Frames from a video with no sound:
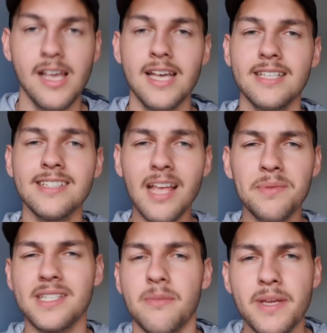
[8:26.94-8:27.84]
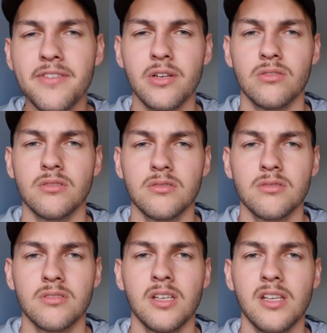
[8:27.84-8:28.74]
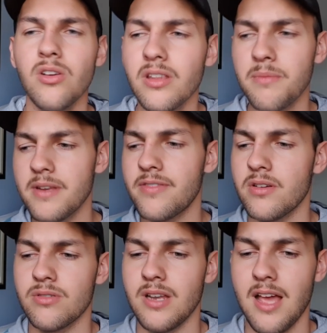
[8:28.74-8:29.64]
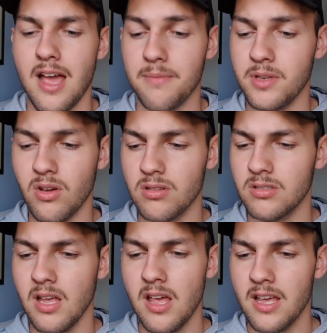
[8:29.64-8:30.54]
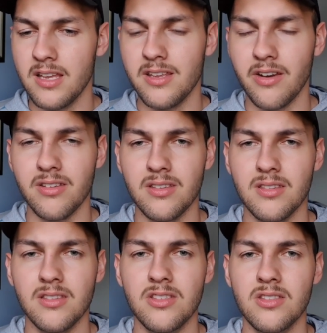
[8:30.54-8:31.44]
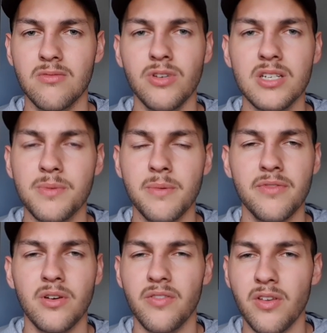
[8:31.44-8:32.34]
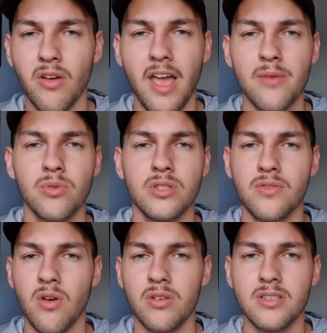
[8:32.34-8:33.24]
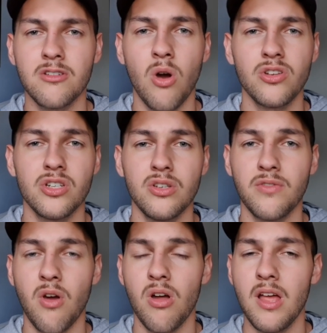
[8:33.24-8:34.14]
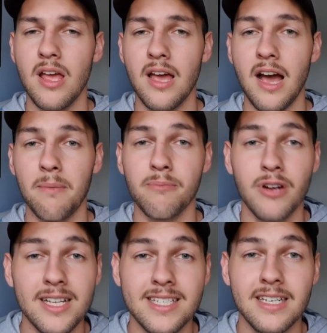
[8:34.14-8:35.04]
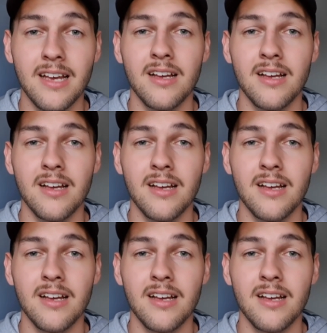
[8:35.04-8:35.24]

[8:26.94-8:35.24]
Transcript: It's the same as in the midfield. You look at the midfield, you got the Richmond midfield, you've got Edwards, you've got Cochin, you've got Prestia.